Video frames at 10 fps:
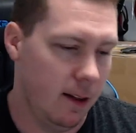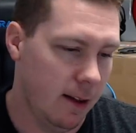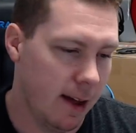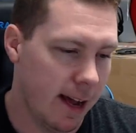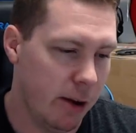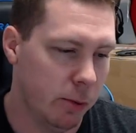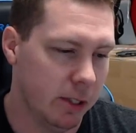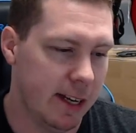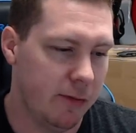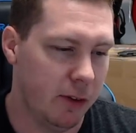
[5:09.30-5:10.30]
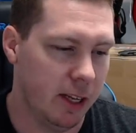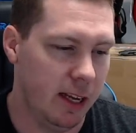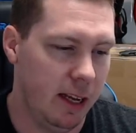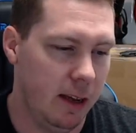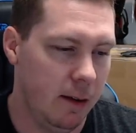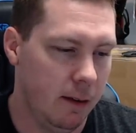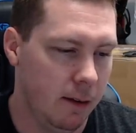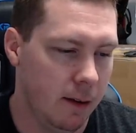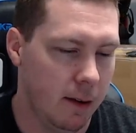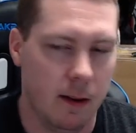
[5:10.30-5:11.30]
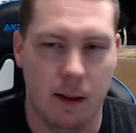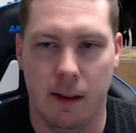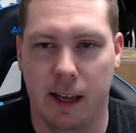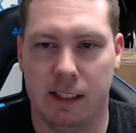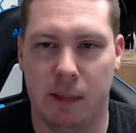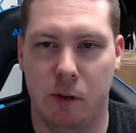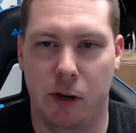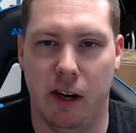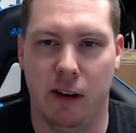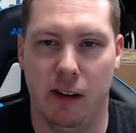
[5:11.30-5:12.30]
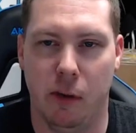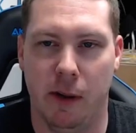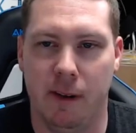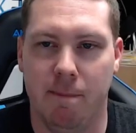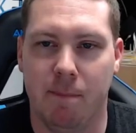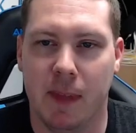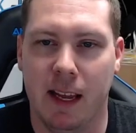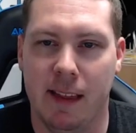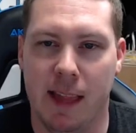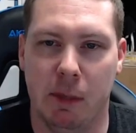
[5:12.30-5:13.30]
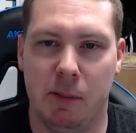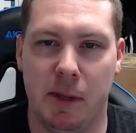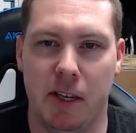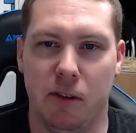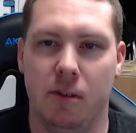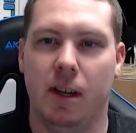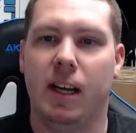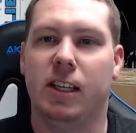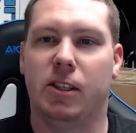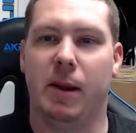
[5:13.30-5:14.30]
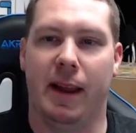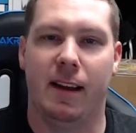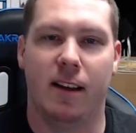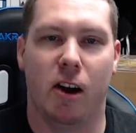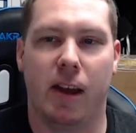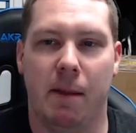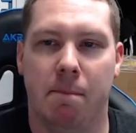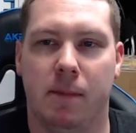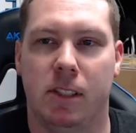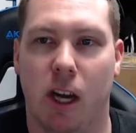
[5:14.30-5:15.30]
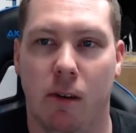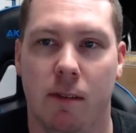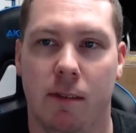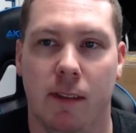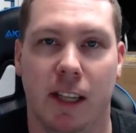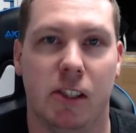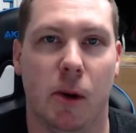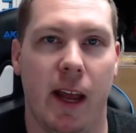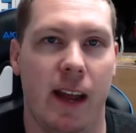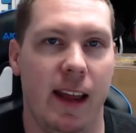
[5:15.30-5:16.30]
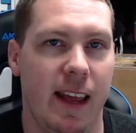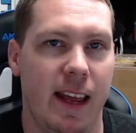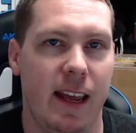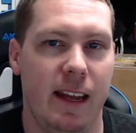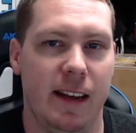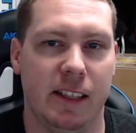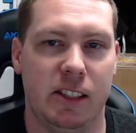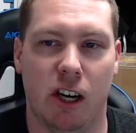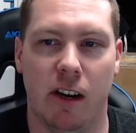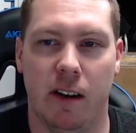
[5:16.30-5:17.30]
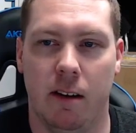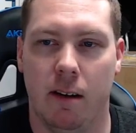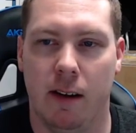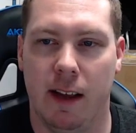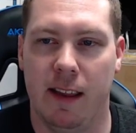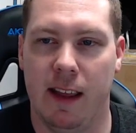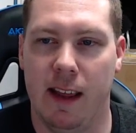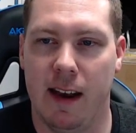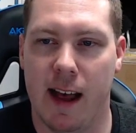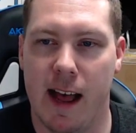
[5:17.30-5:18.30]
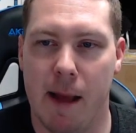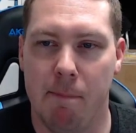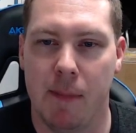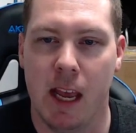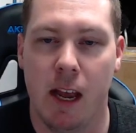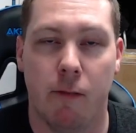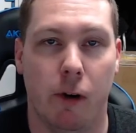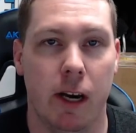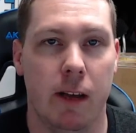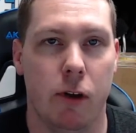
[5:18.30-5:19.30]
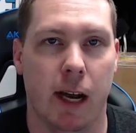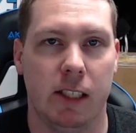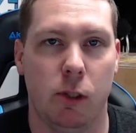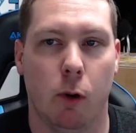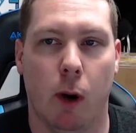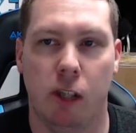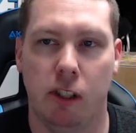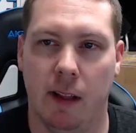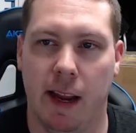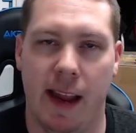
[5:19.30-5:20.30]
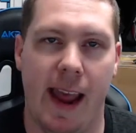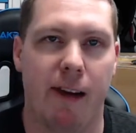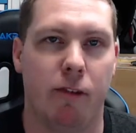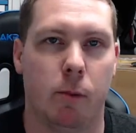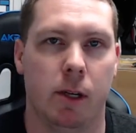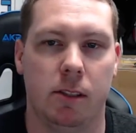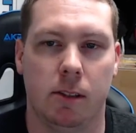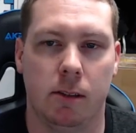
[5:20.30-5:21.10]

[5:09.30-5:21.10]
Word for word: I will definitely accept you here in a little bit. That must be you. So yeah, okay, so let's go ahead and get started. And then um, for any of you guys who are watching like afterwards,